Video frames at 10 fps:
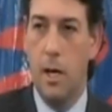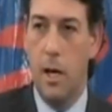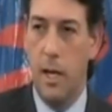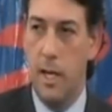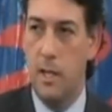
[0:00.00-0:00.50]

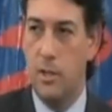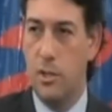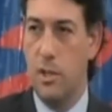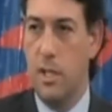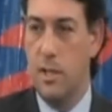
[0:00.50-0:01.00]
uh,
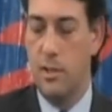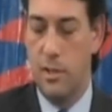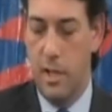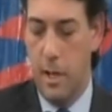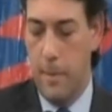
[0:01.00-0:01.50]
is
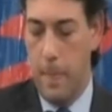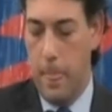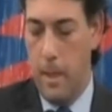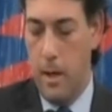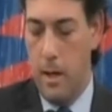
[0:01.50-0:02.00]
is um,
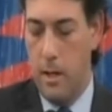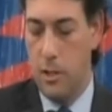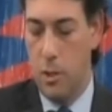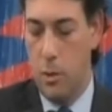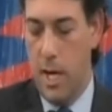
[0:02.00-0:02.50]
uh,
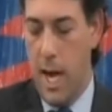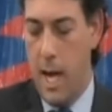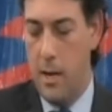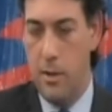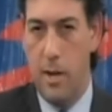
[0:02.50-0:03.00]
is
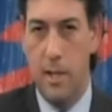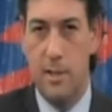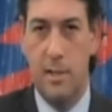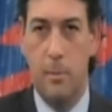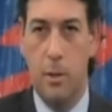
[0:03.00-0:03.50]
okay. They're not
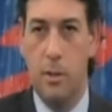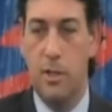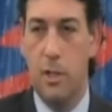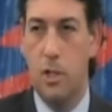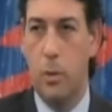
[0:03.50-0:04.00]
similarly
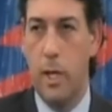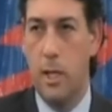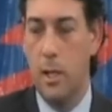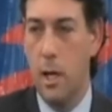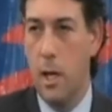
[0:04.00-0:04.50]

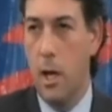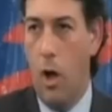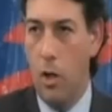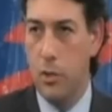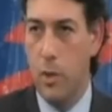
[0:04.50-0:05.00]
situated.
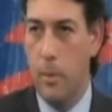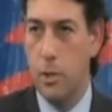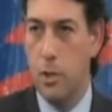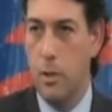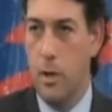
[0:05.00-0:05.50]
Also, I'm
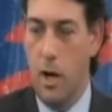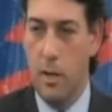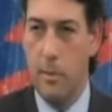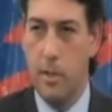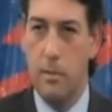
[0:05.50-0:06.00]
sure the
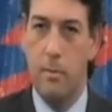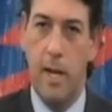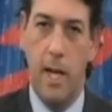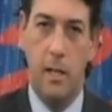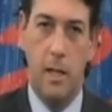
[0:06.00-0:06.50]
argument could be
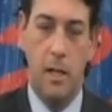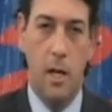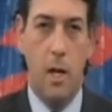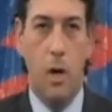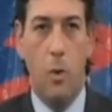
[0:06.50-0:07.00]
made that,
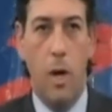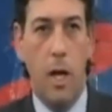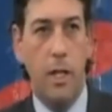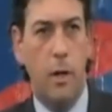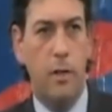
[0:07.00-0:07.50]

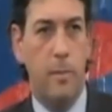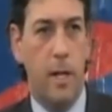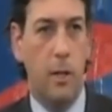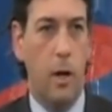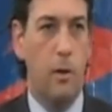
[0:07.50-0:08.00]
well, you know, they've been
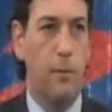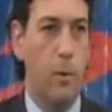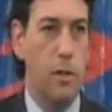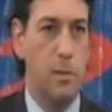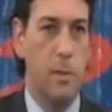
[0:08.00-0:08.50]
in law
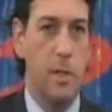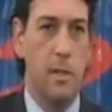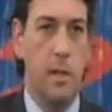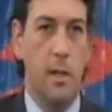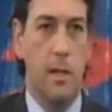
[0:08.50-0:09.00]

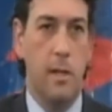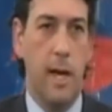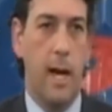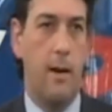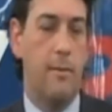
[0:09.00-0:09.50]
enforcement. They
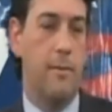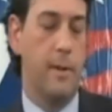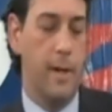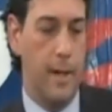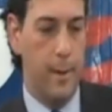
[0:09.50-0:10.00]
have,
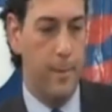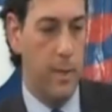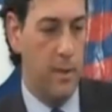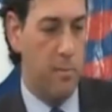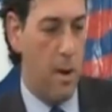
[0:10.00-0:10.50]
um,
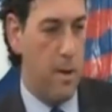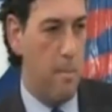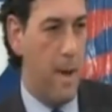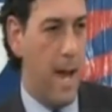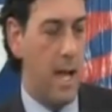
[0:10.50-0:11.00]
they've probably
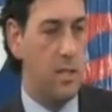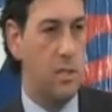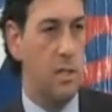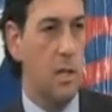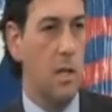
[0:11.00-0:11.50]

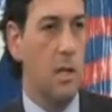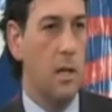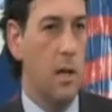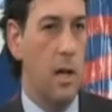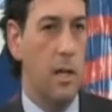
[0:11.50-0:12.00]
amassed
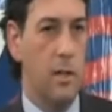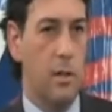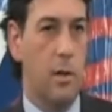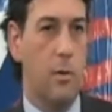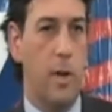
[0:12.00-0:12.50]
uh, in
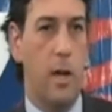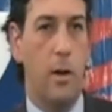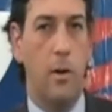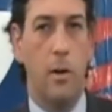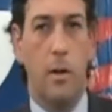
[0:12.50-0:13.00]
their
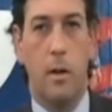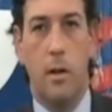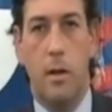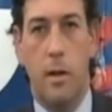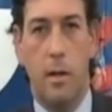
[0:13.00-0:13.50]
career
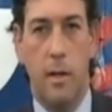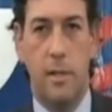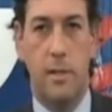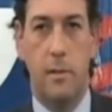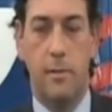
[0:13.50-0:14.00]
a
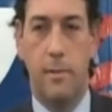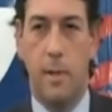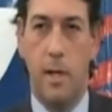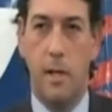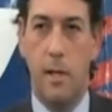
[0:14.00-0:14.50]
list of
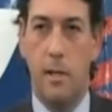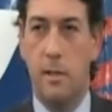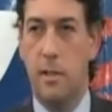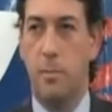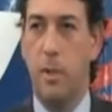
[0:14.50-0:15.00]
uh,
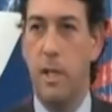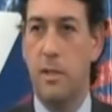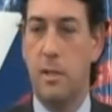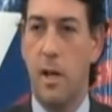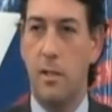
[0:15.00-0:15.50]

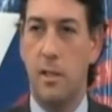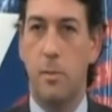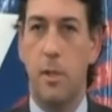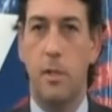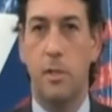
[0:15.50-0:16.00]
displeased
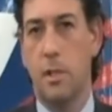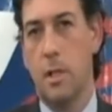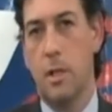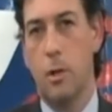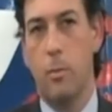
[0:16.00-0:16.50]
customers
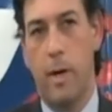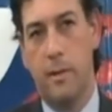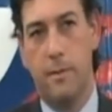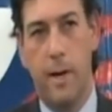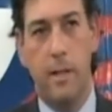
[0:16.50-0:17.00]
who
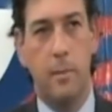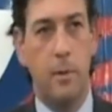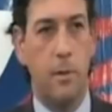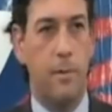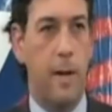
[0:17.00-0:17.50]
might find them
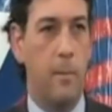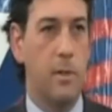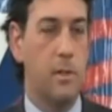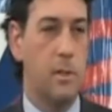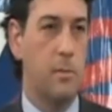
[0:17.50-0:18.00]
in their
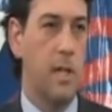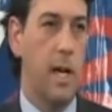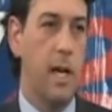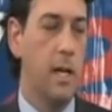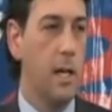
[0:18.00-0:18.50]
families
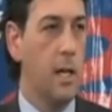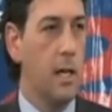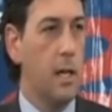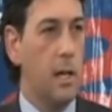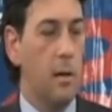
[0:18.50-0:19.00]
someday,
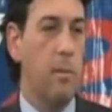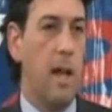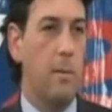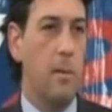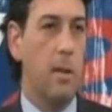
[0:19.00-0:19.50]
uh,
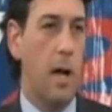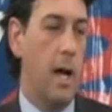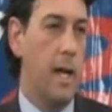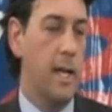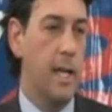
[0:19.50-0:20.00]
blah, blah,
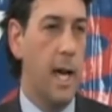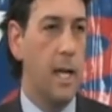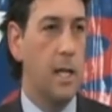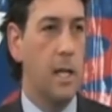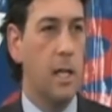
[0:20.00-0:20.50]
blah. And
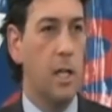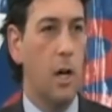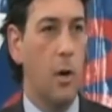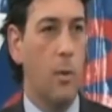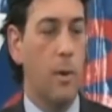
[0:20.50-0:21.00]
again, you
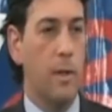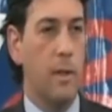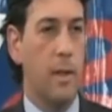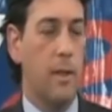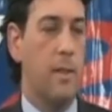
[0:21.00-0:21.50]
know,
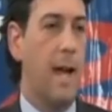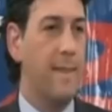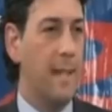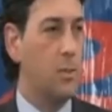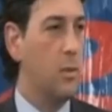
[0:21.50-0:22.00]

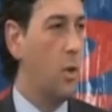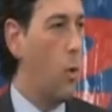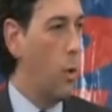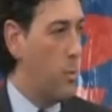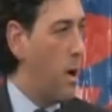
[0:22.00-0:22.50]
that, that's what the
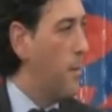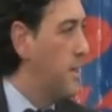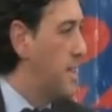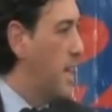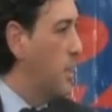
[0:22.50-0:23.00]
court would probably
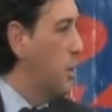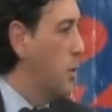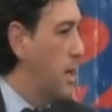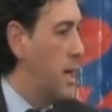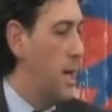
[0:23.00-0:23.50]
tell
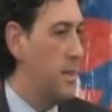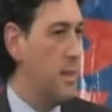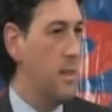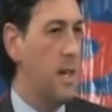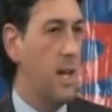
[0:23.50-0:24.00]
you. And I, I
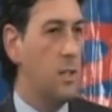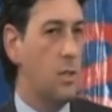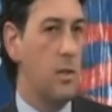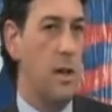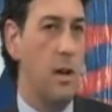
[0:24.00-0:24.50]
think the
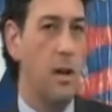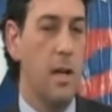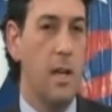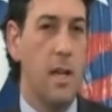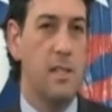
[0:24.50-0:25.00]
answer there
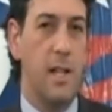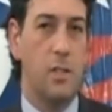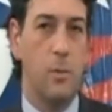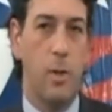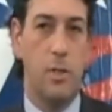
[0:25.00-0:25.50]
is
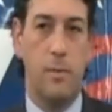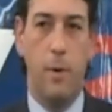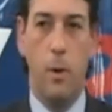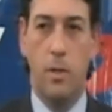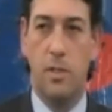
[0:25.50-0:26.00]
not so much to
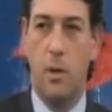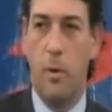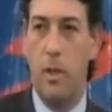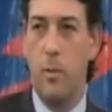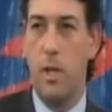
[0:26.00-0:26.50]
focus on
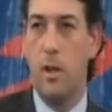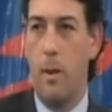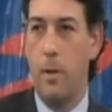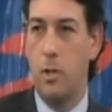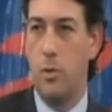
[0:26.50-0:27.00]
whether we can
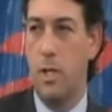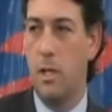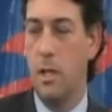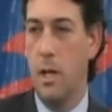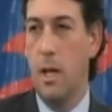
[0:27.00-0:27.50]
all be
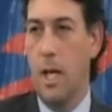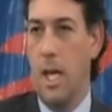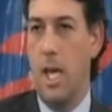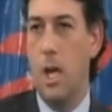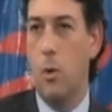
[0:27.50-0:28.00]
treated
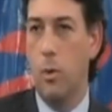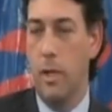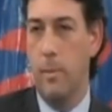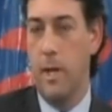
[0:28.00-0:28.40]
equally,